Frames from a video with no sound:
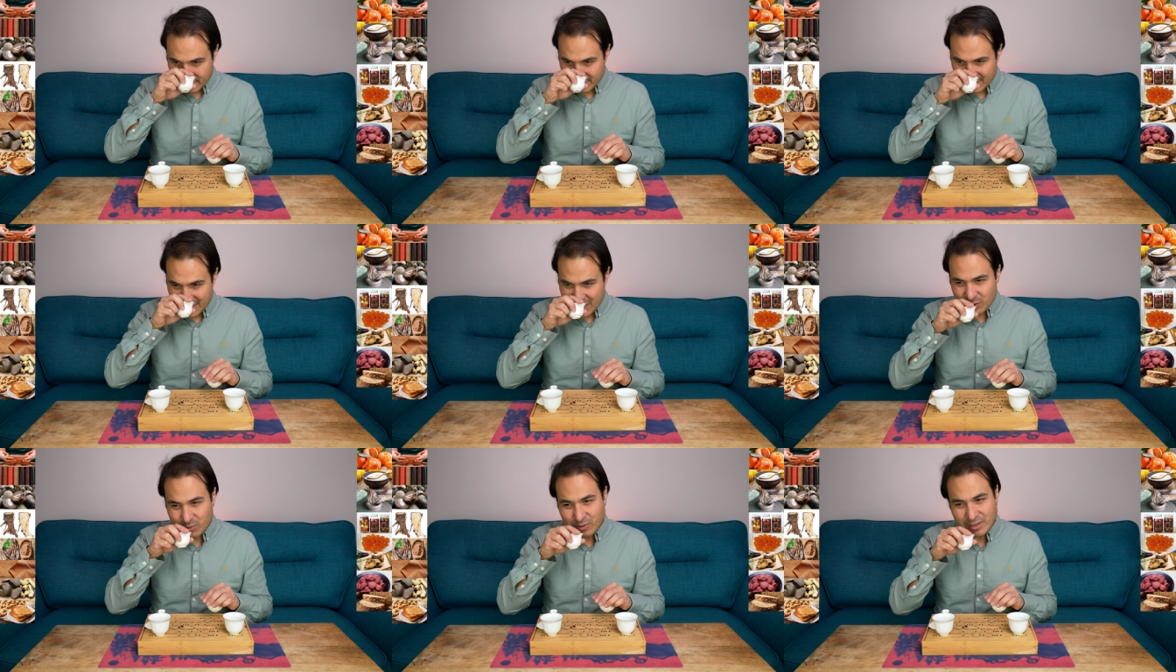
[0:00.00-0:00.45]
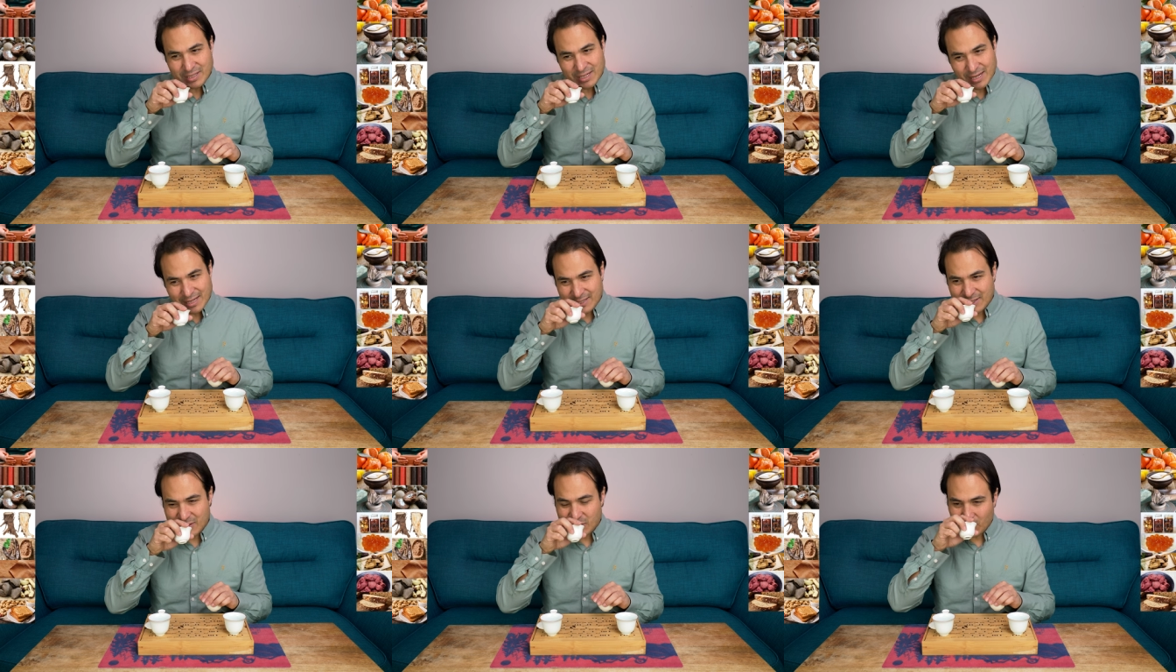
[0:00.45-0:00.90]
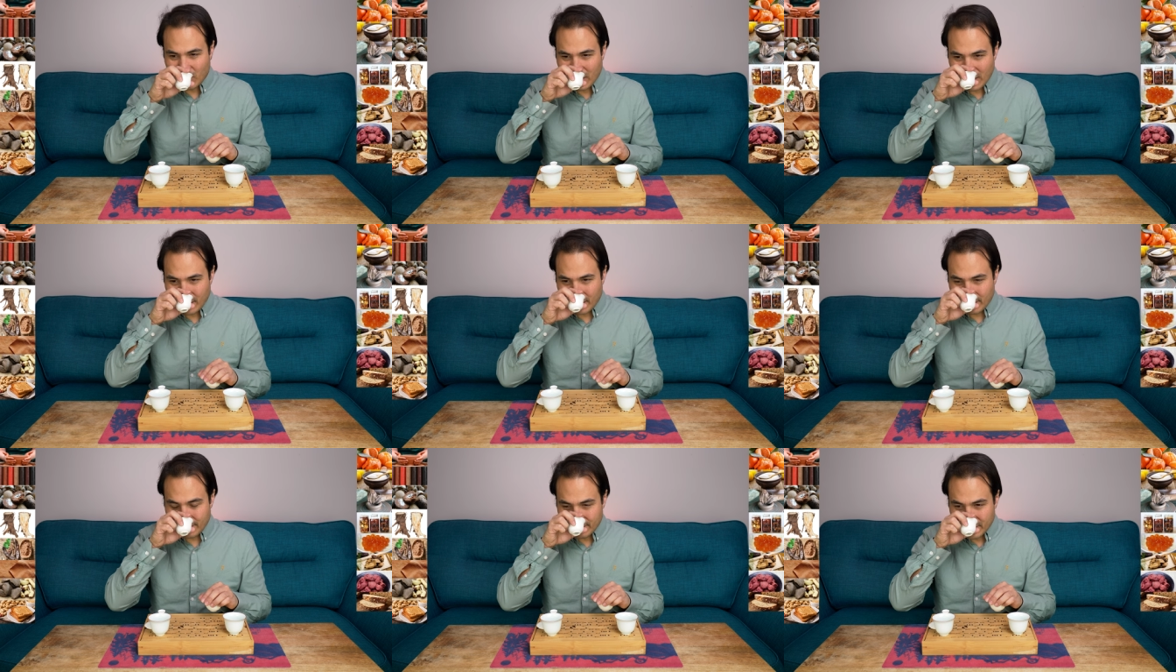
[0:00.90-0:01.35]
This one does as
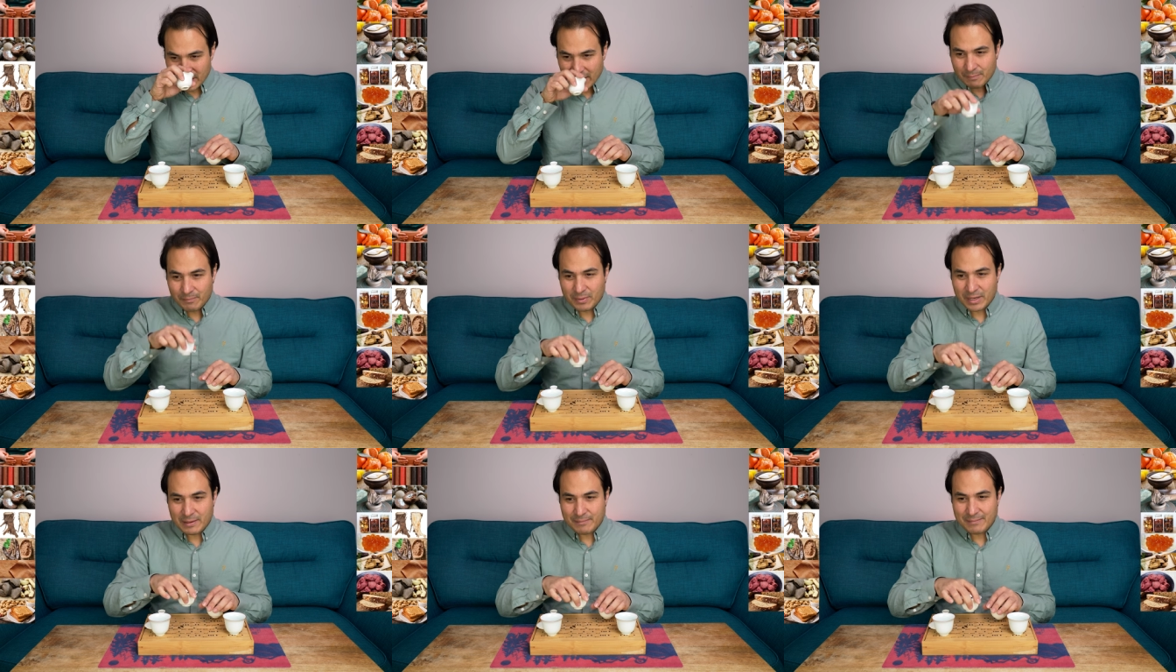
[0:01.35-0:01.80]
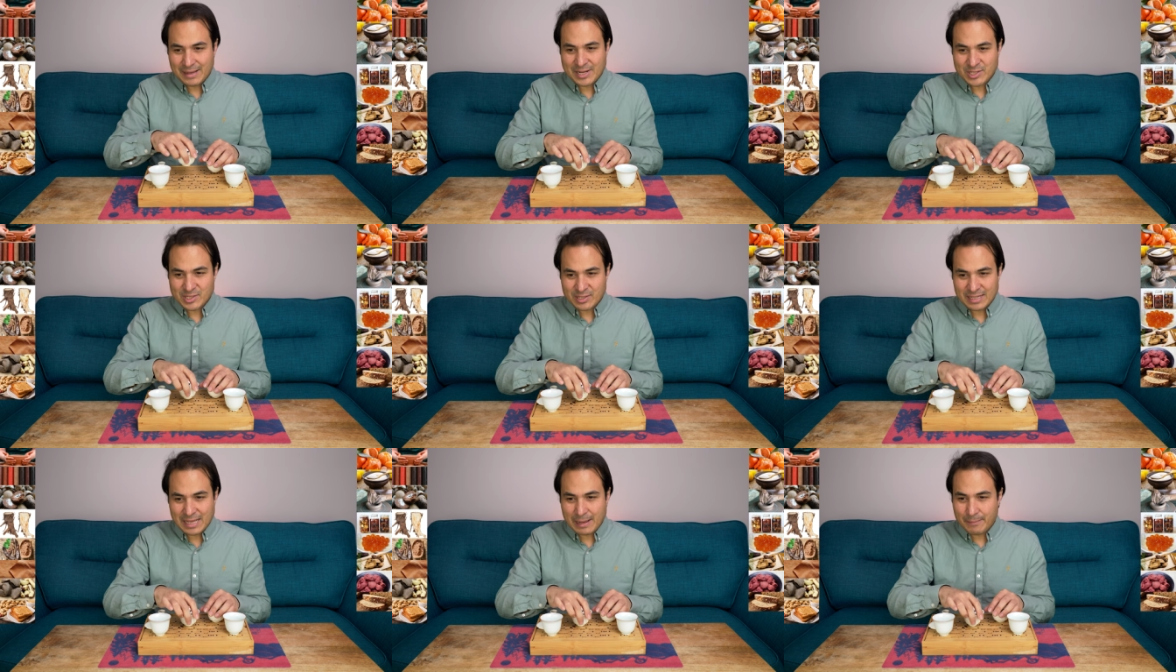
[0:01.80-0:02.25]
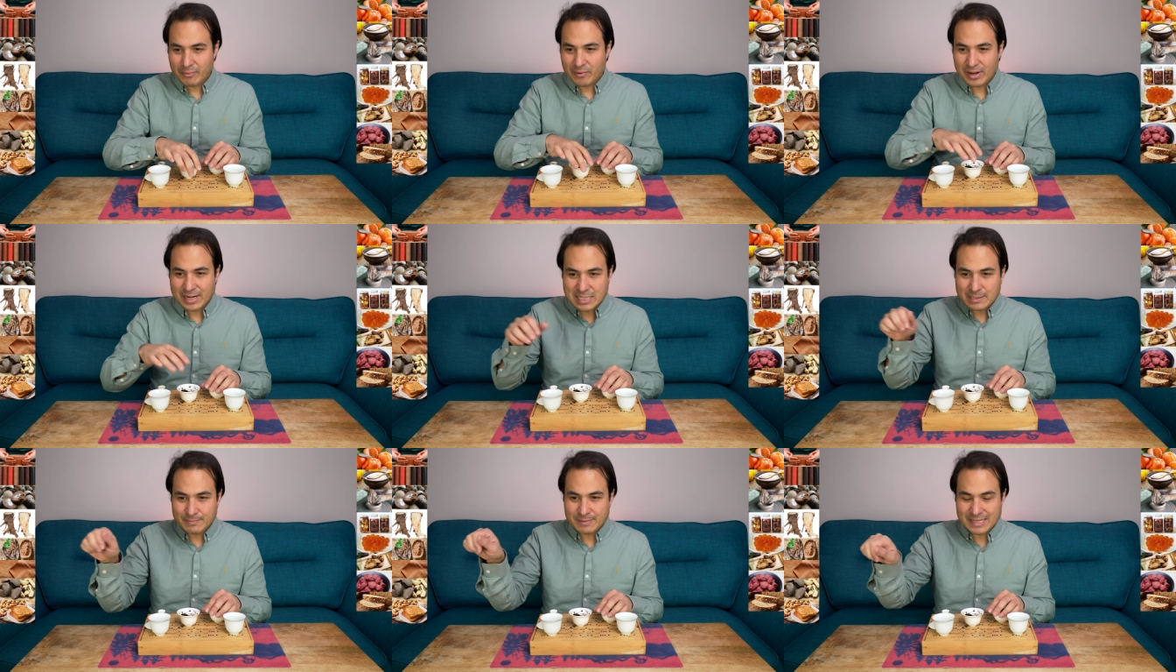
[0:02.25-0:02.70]
well, but imagine that
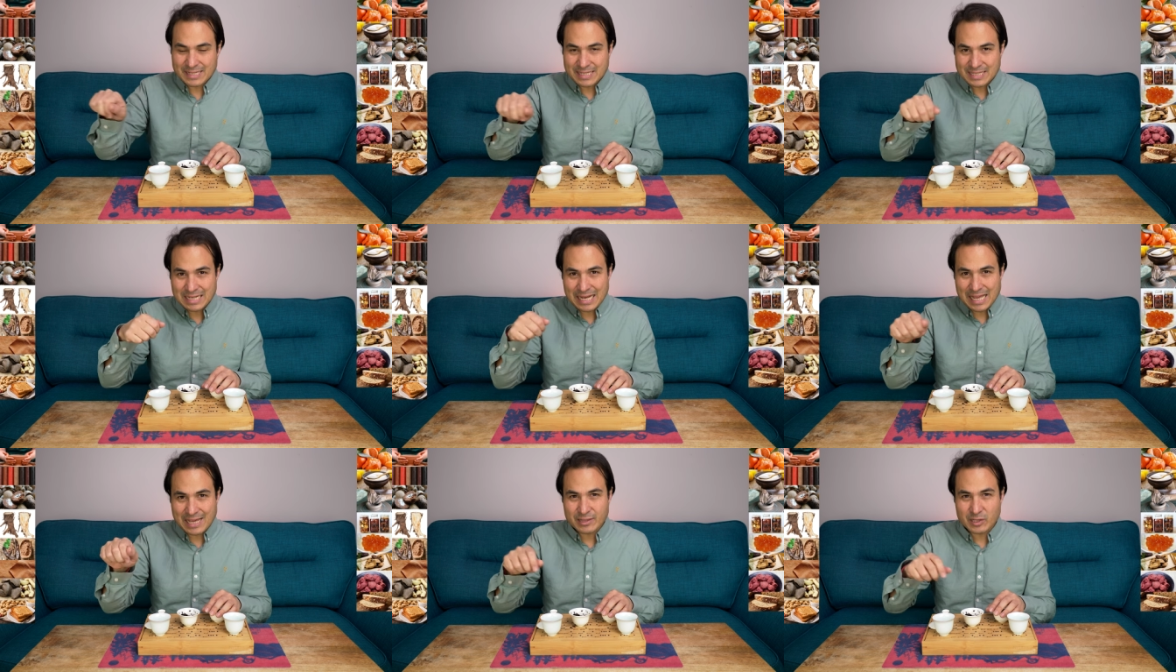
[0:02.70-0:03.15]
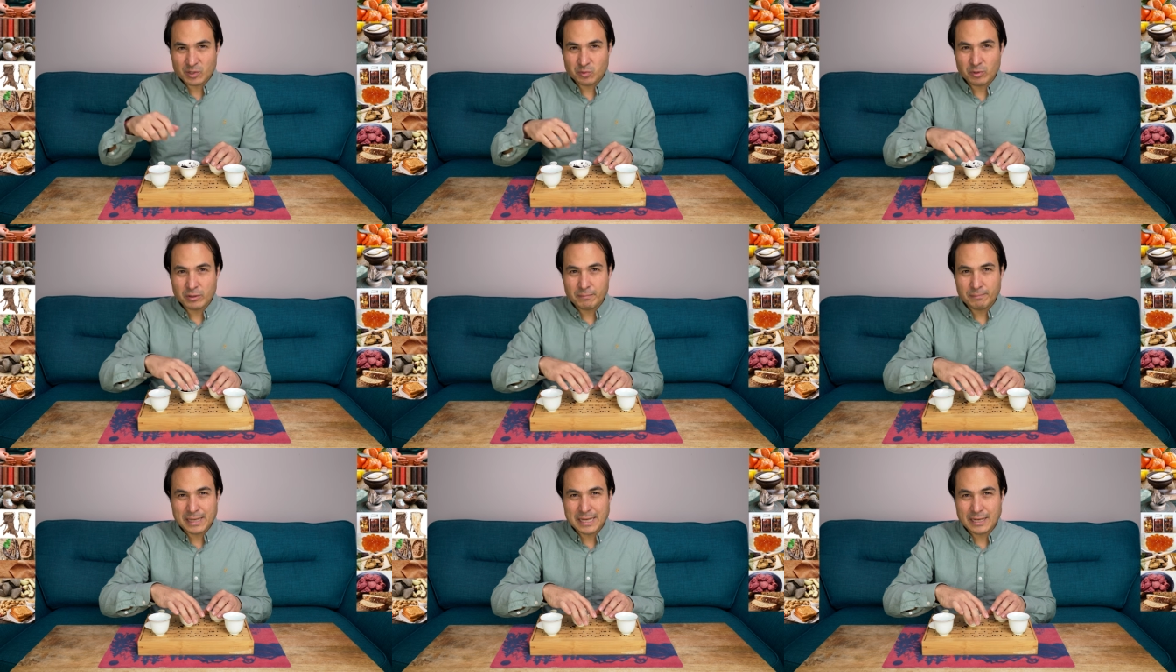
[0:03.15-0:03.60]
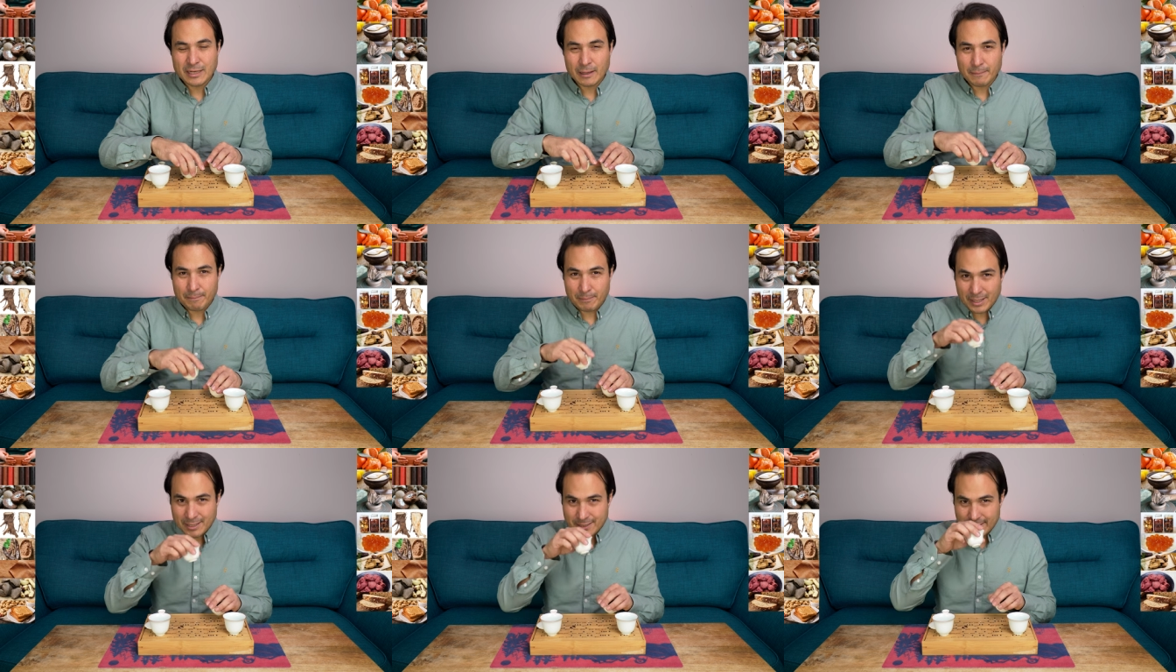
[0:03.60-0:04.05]
bread has been slathered with
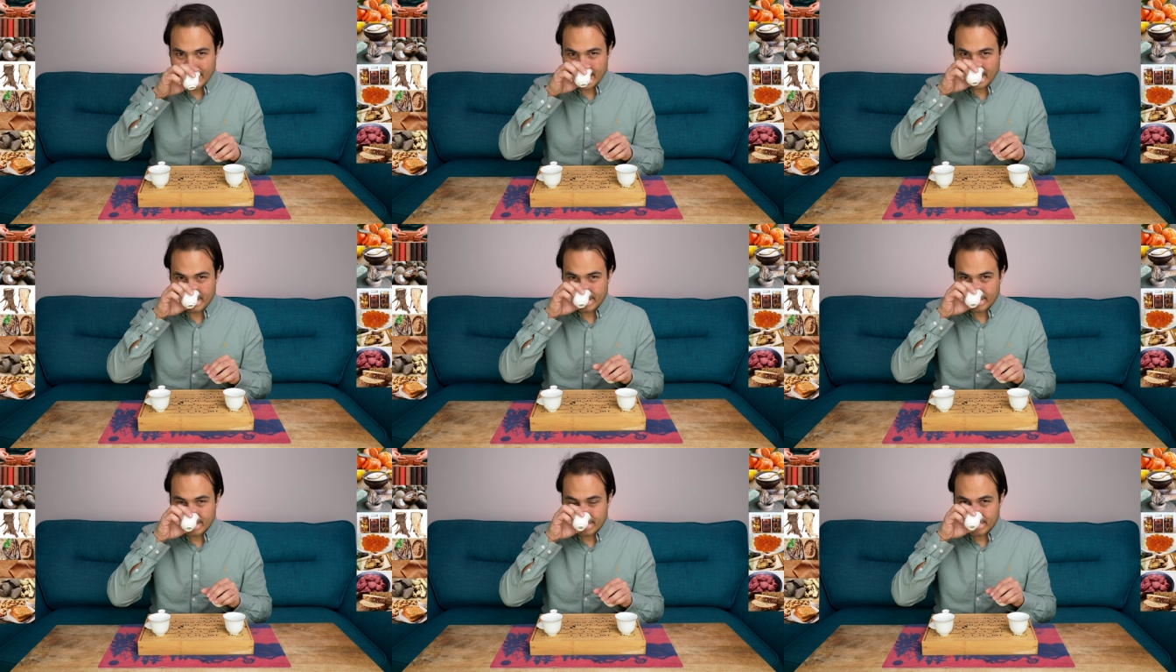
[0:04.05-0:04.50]
peanut butter.